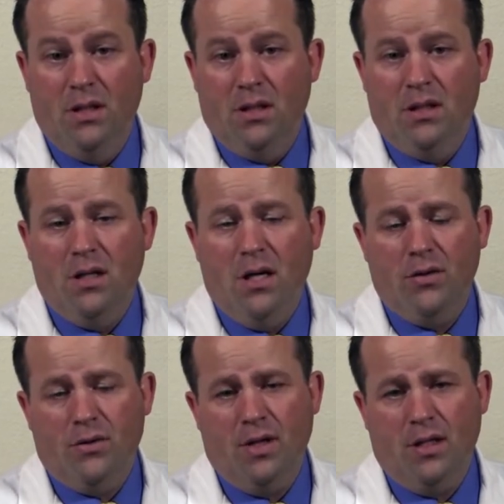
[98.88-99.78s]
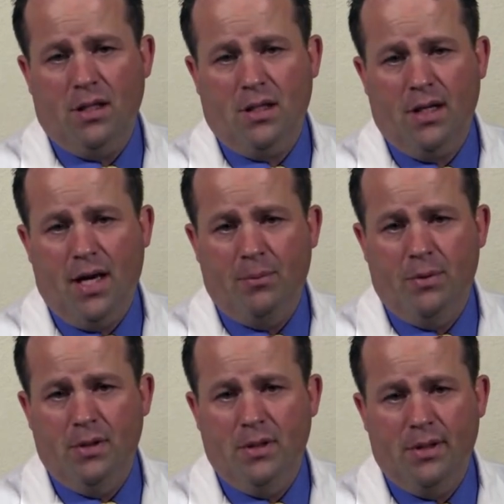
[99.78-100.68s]
The other thing that can
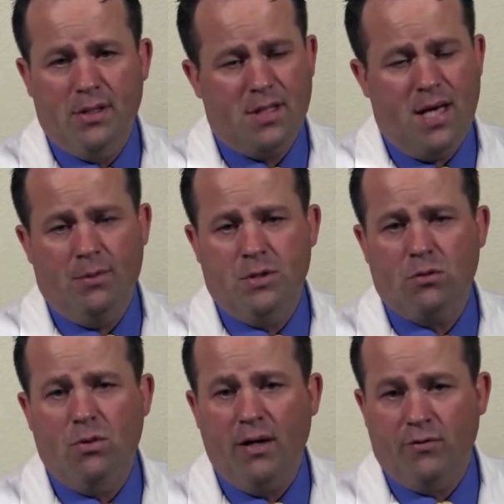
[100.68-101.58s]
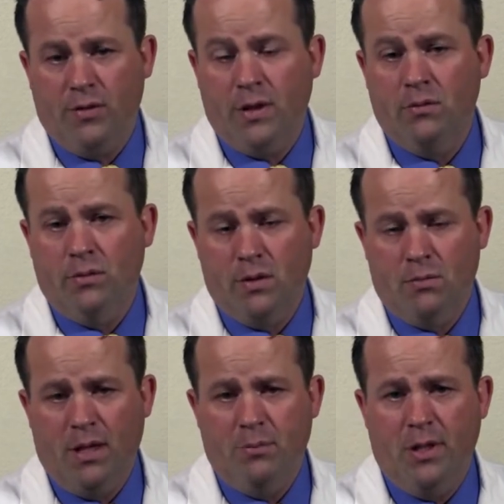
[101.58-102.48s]
happen, and this happens quite frequently with
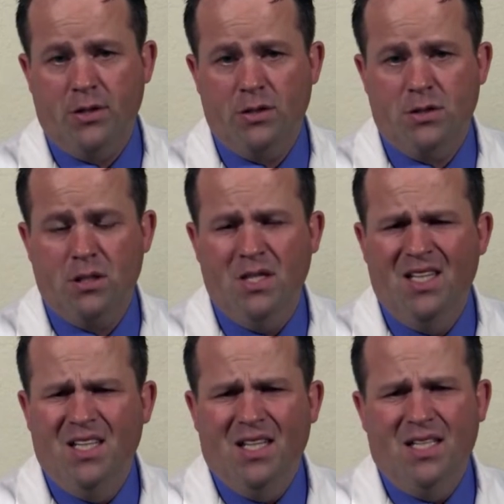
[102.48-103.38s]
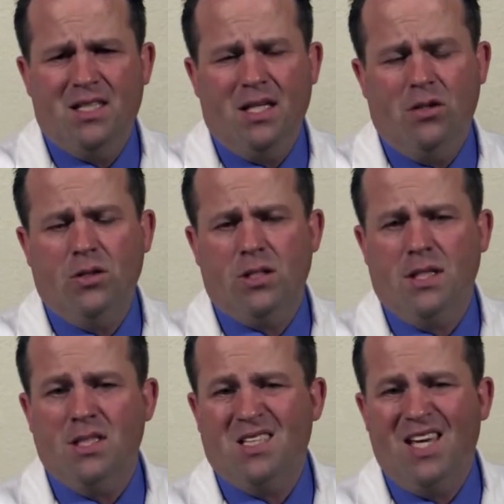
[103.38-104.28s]
my patients, is they notice
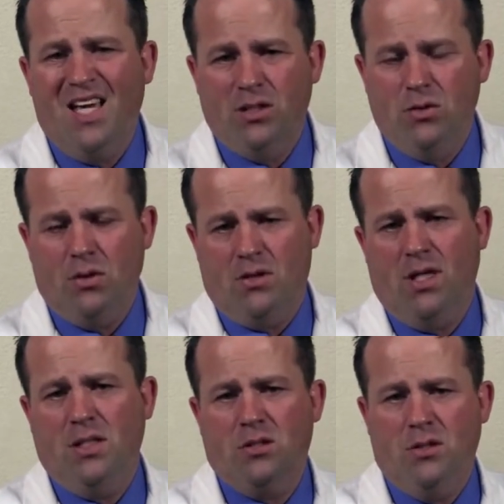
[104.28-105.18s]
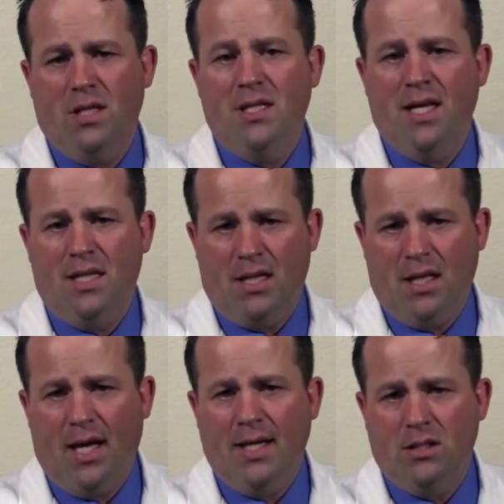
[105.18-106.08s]
they just can't do the things during the day that they
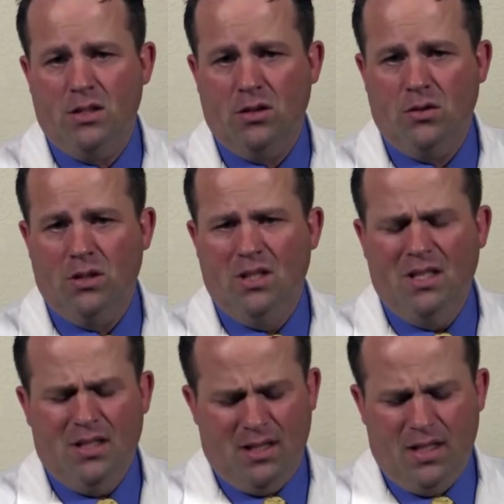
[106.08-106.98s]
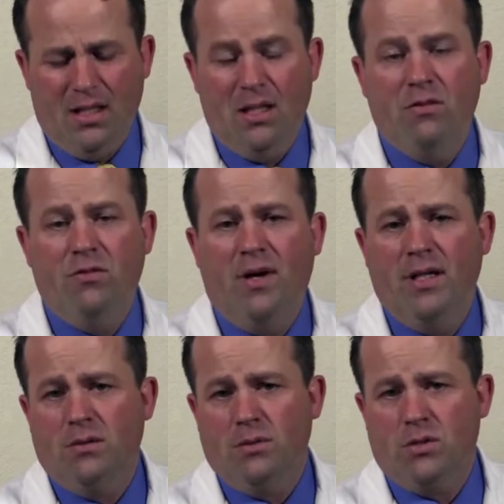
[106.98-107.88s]
like to do. They can even
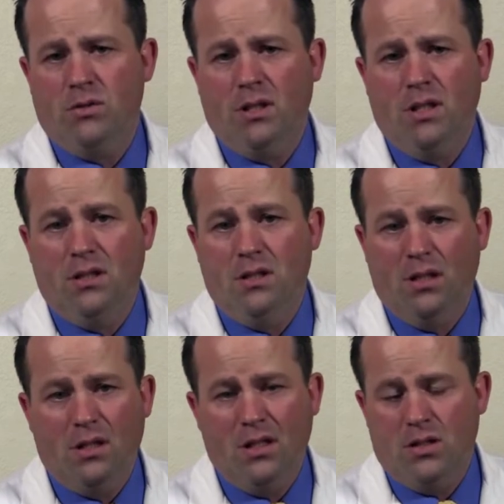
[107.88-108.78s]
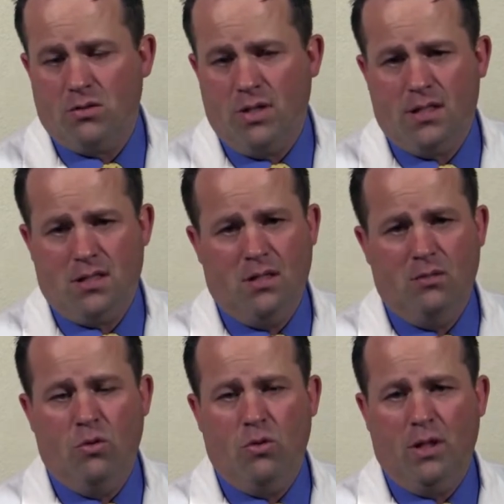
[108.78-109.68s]
find it restricting to get dressed in the
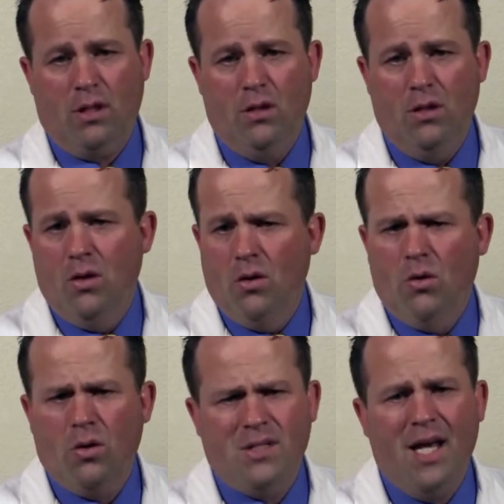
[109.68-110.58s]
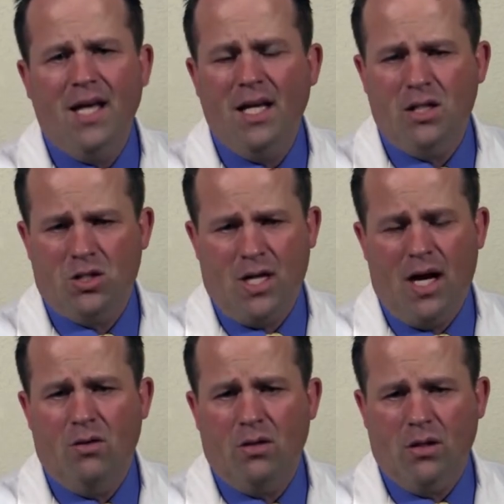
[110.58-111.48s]
morning or taking a
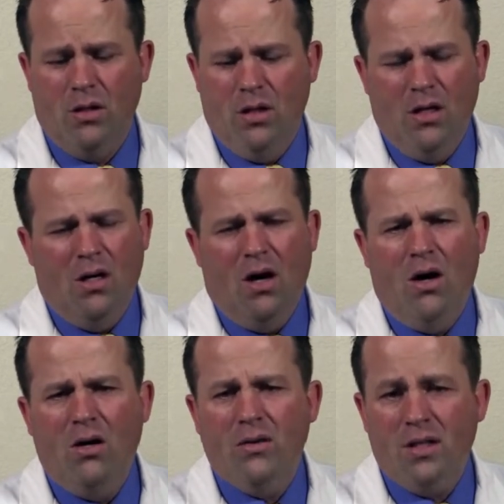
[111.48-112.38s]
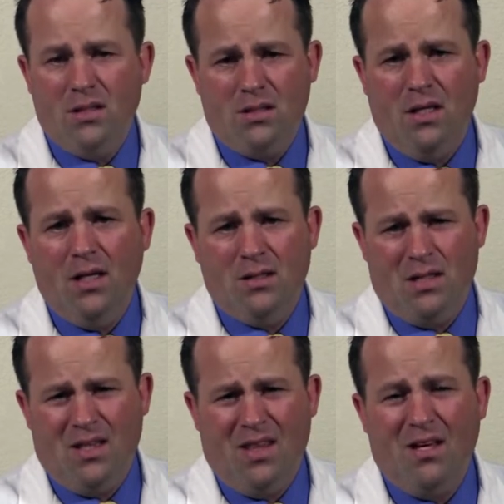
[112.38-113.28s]
shower. All these things
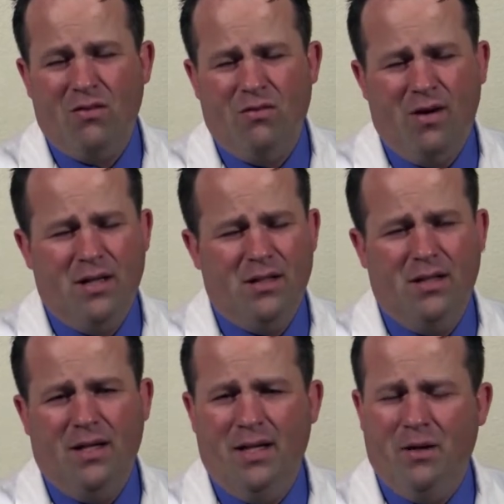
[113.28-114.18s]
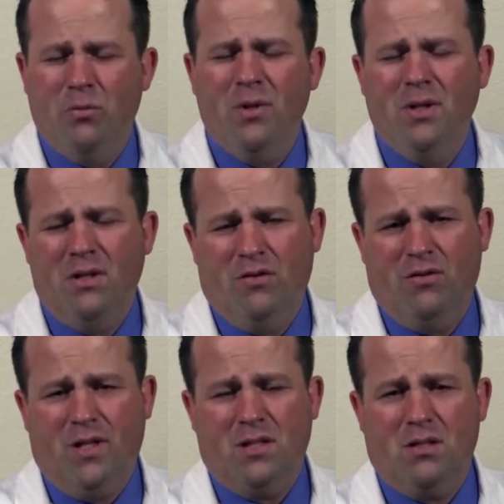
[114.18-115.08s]
that they can find, and it really
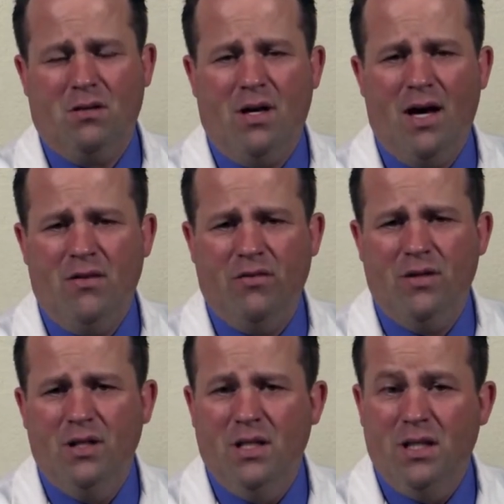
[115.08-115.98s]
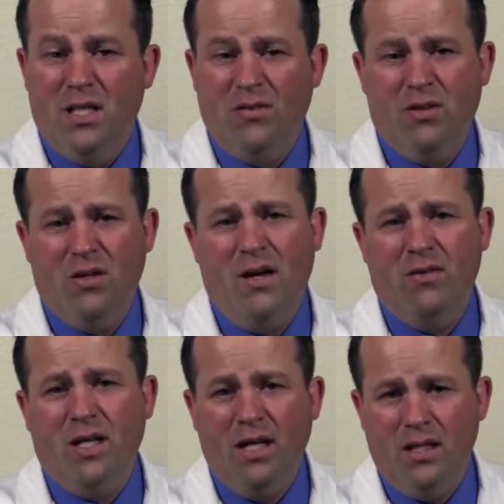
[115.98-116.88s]
affects their life. If you're
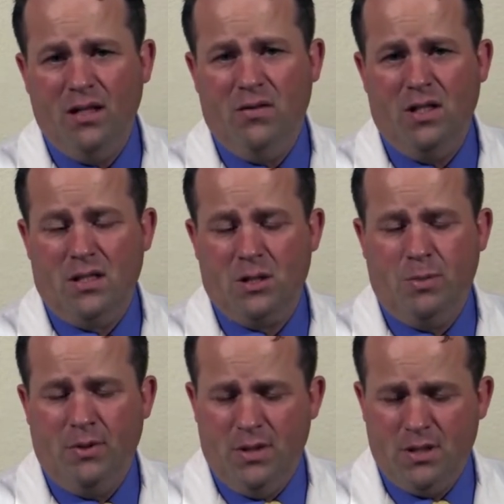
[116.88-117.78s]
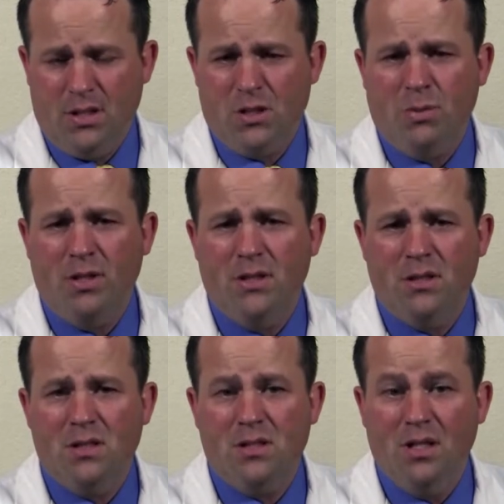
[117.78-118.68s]
having any of these
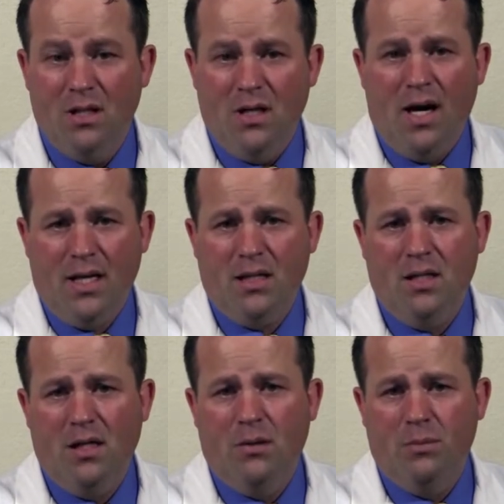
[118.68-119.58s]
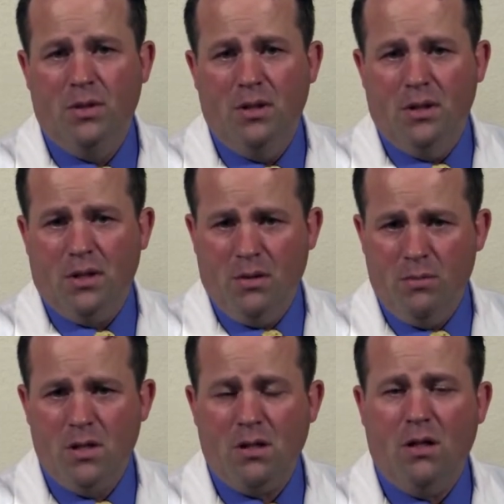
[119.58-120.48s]
experiences, I can help. Give
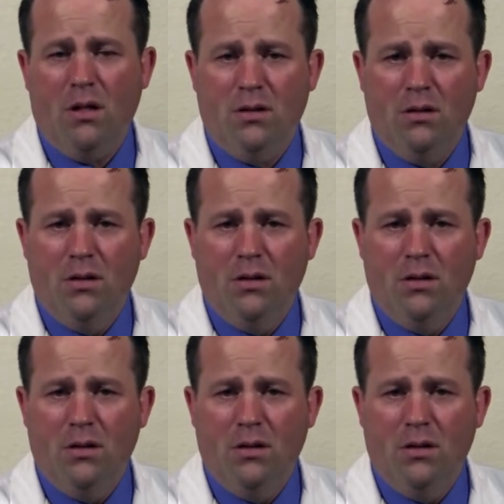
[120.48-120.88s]
me a call,